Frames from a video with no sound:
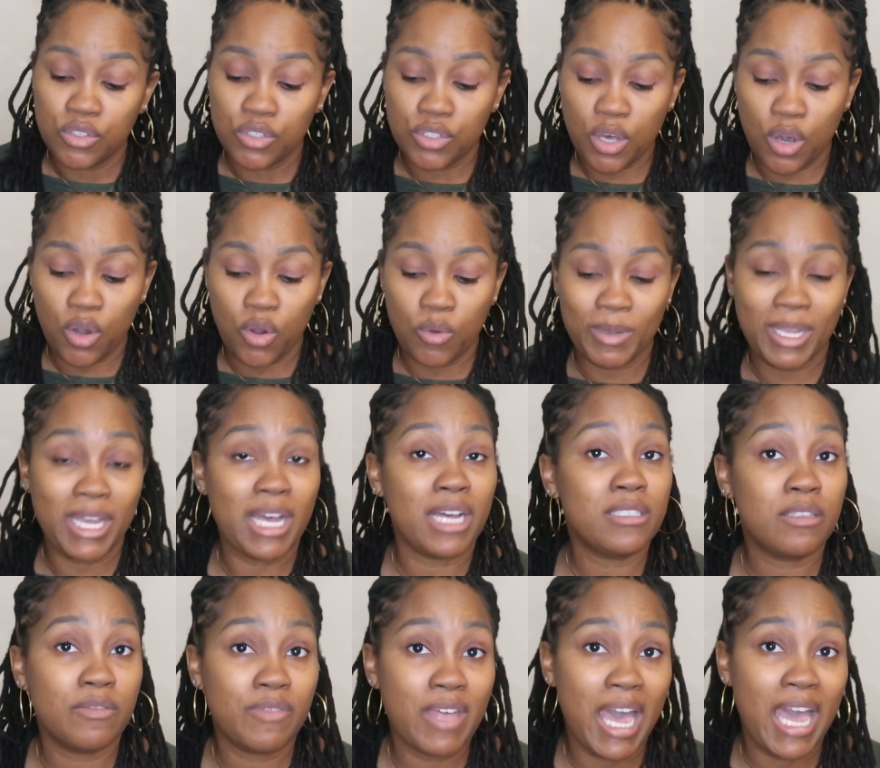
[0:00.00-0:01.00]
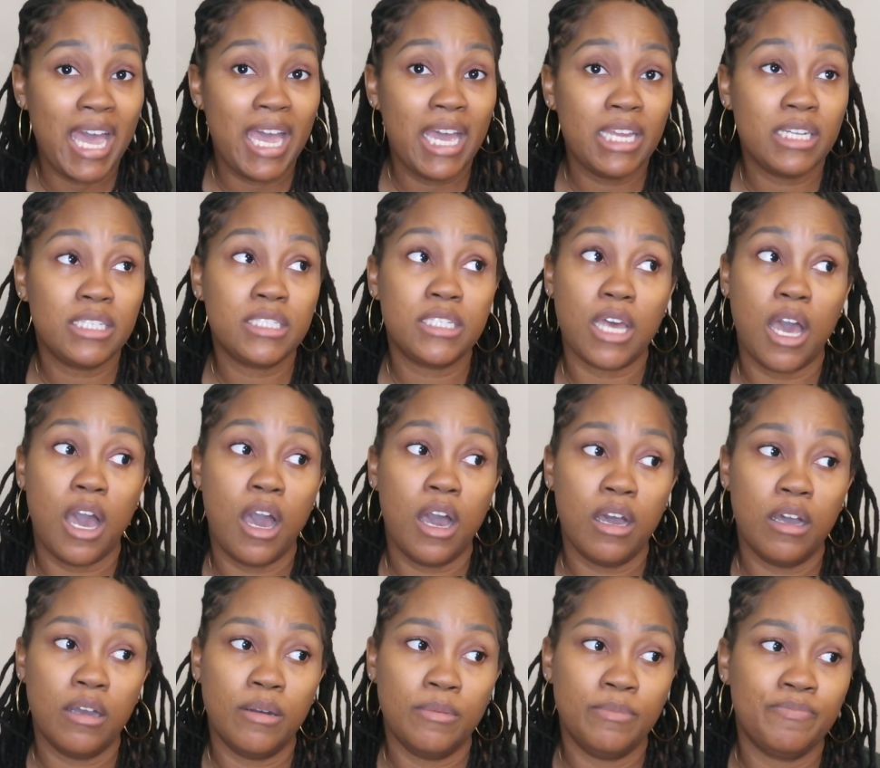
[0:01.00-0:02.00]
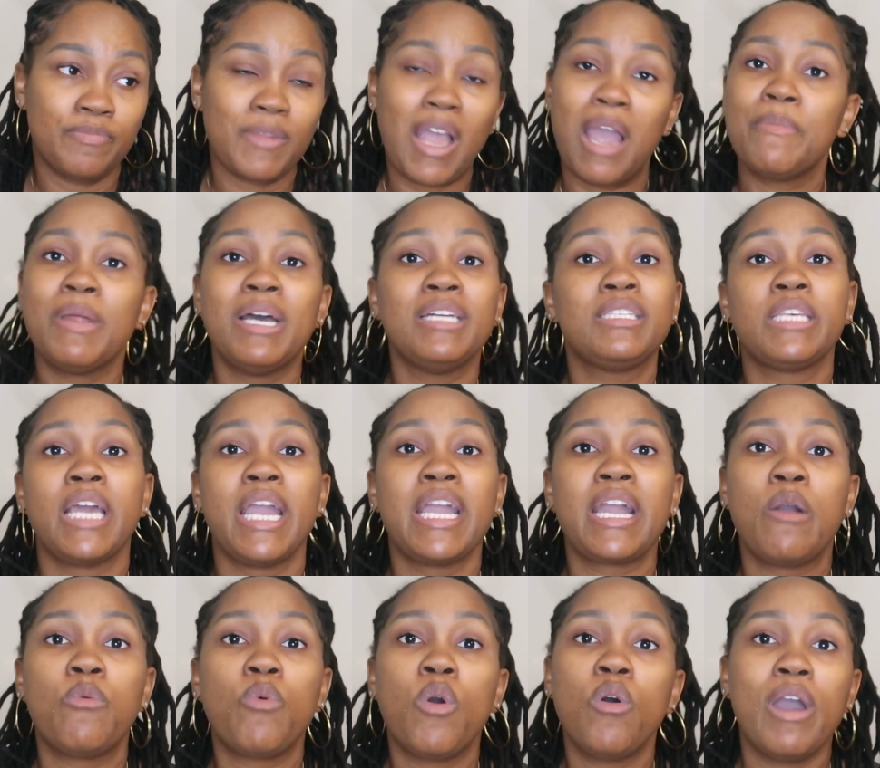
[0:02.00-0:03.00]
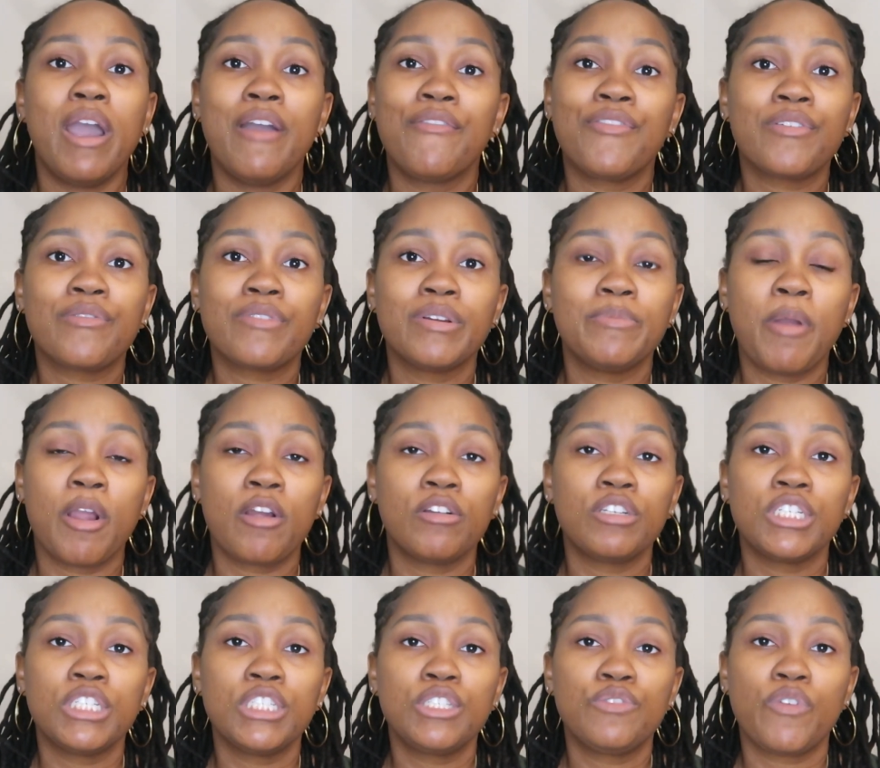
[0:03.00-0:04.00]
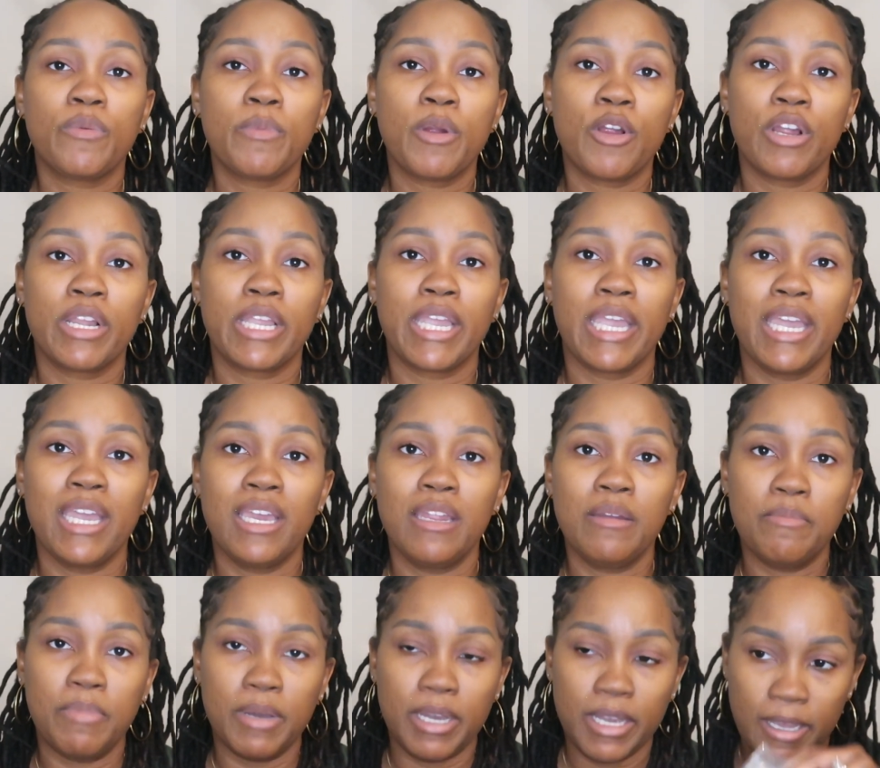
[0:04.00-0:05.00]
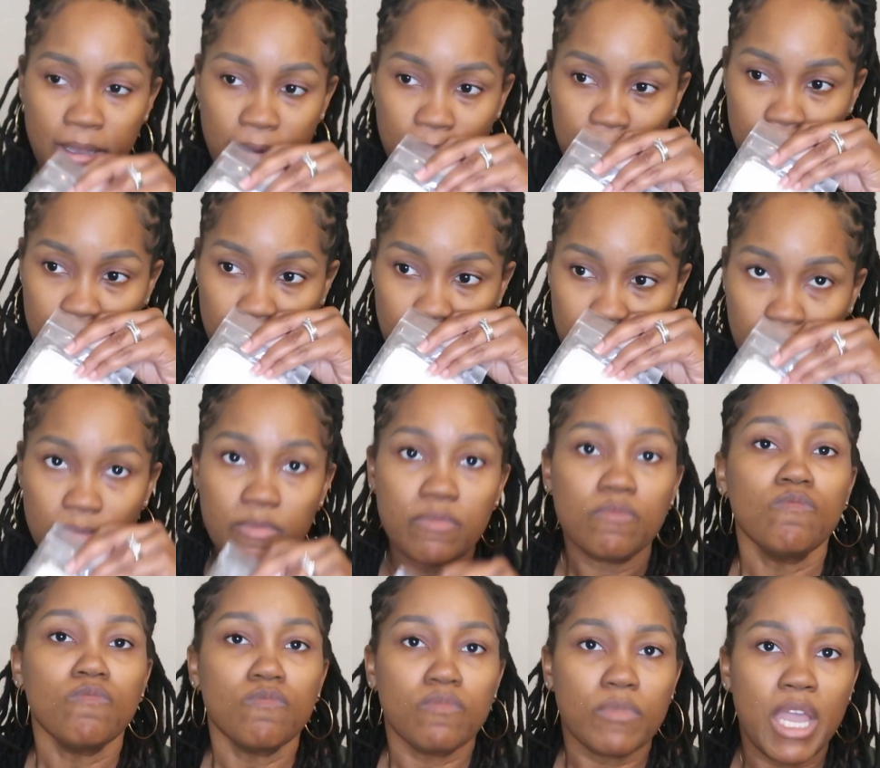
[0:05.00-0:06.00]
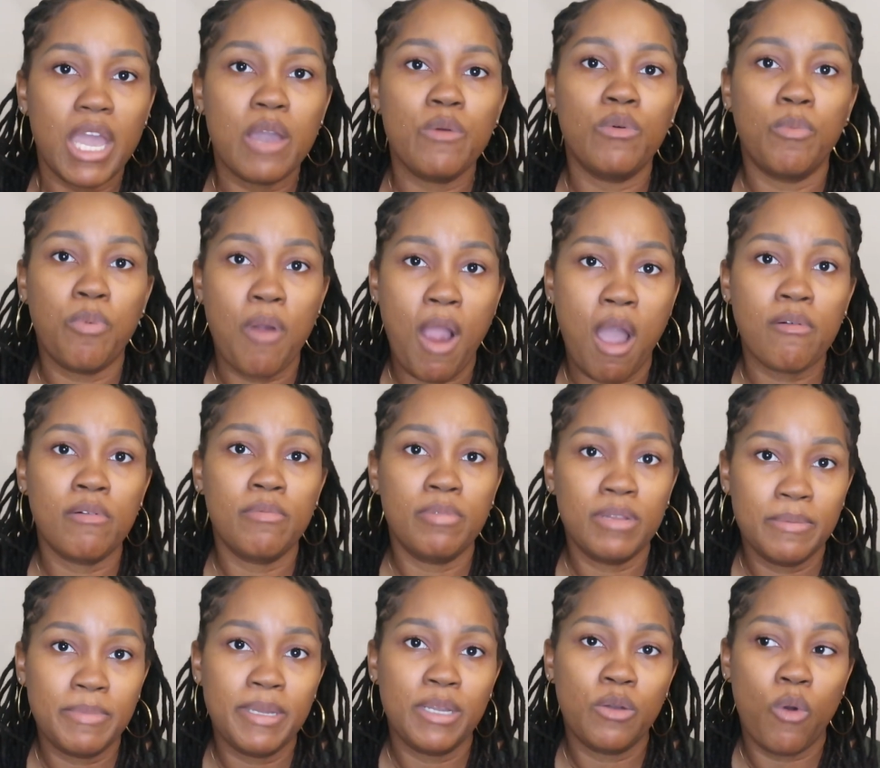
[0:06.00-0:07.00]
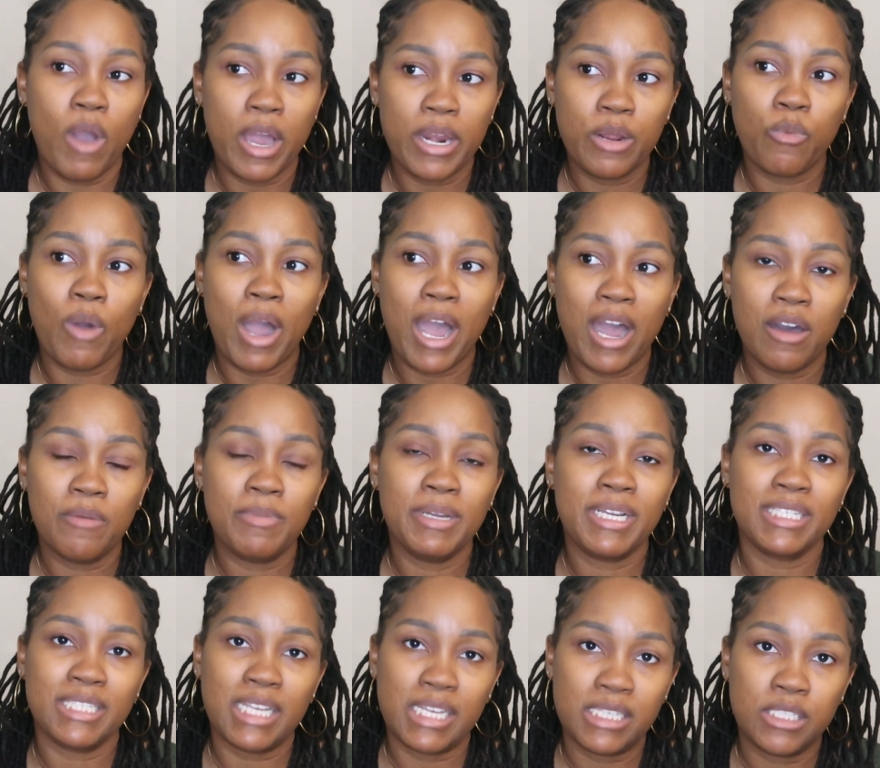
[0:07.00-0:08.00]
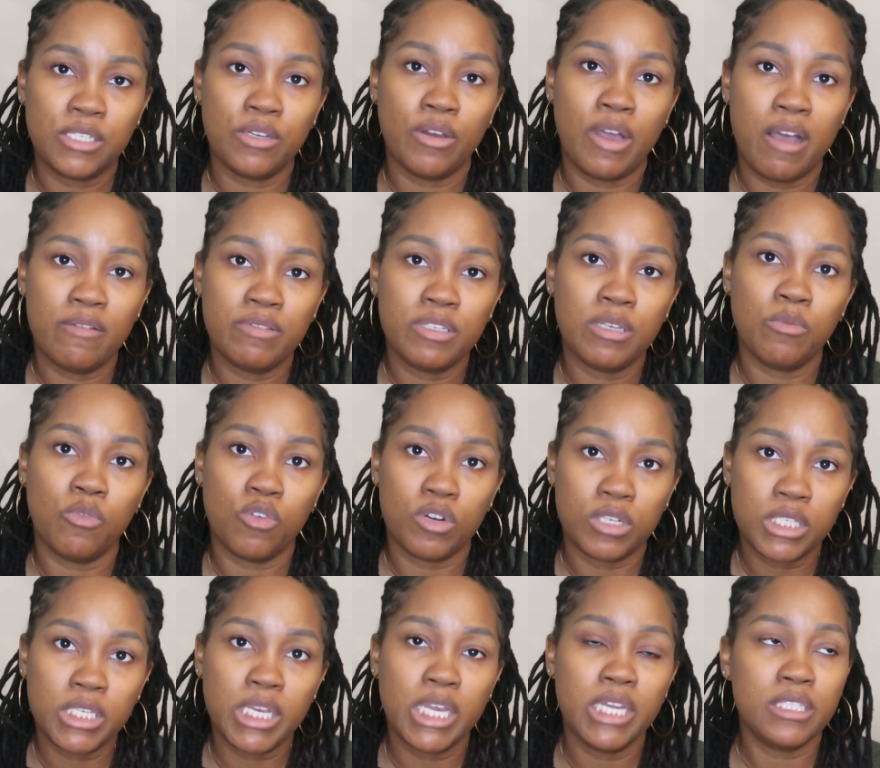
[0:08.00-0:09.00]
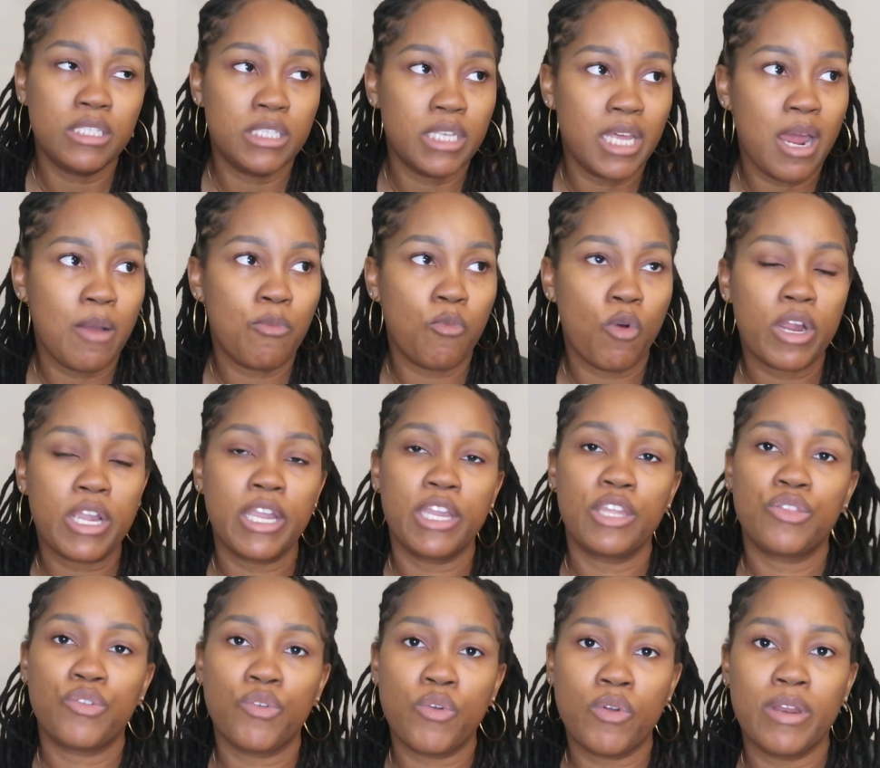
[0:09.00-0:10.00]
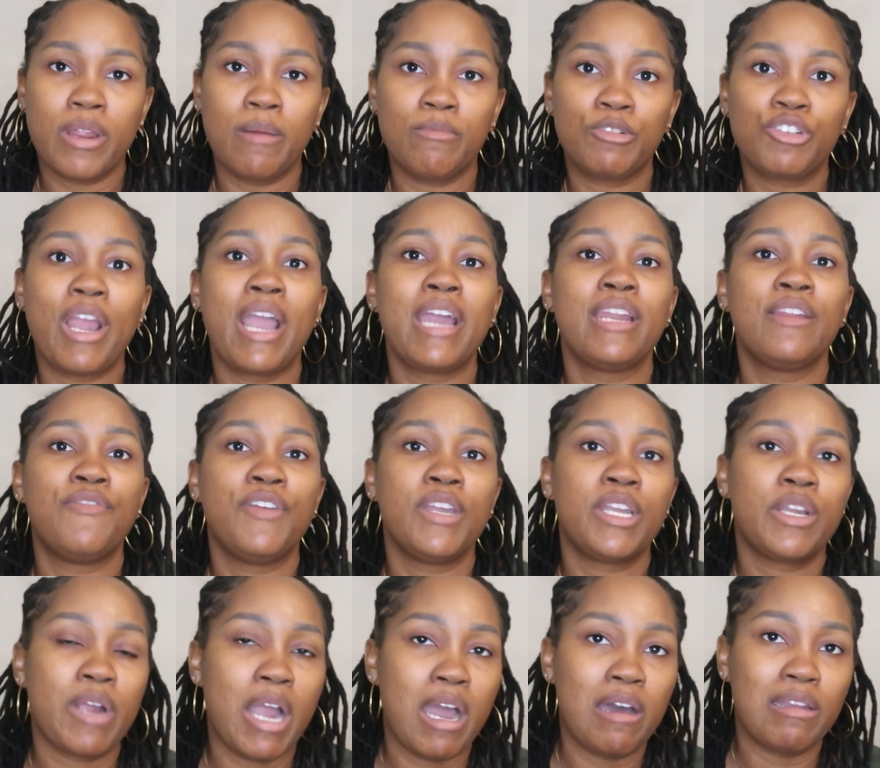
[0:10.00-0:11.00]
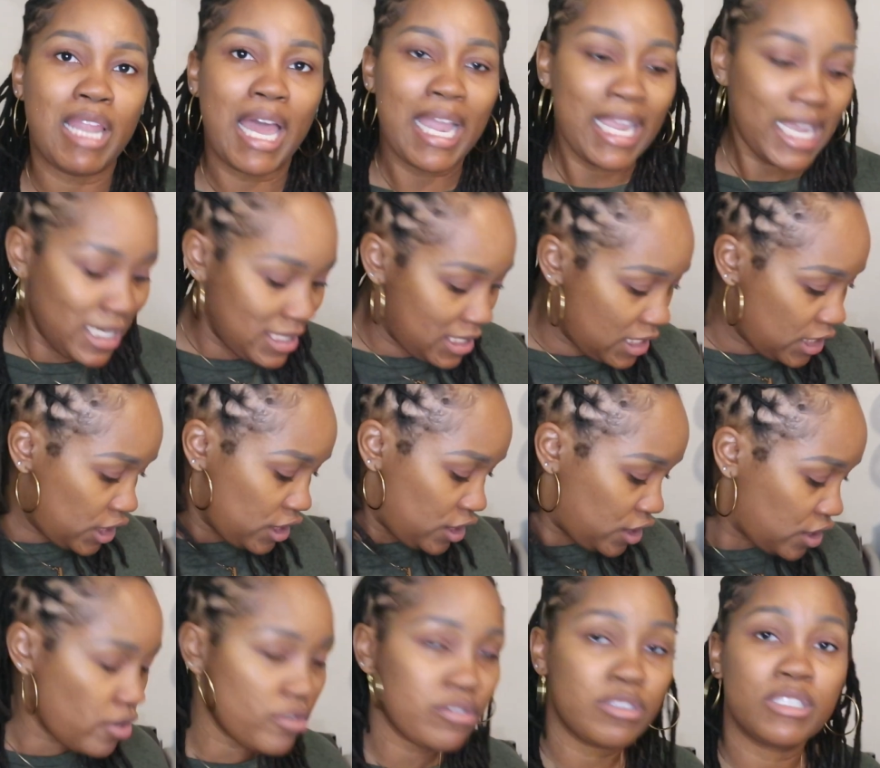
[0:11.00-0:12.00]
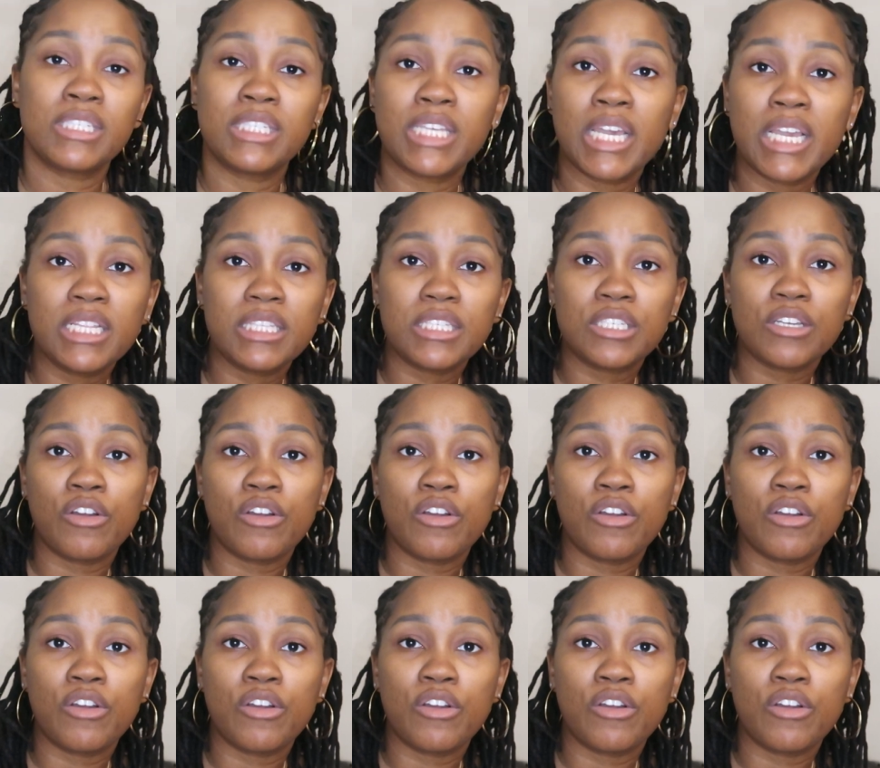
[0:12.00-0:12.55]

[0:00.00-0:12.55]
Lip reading: So because of that, I'm not saying I won't ever repurchase from her again, but it will probably be quite a while because I still have some more scents that I'm working through, and I'm trying to figure out, like, is it just certain scents?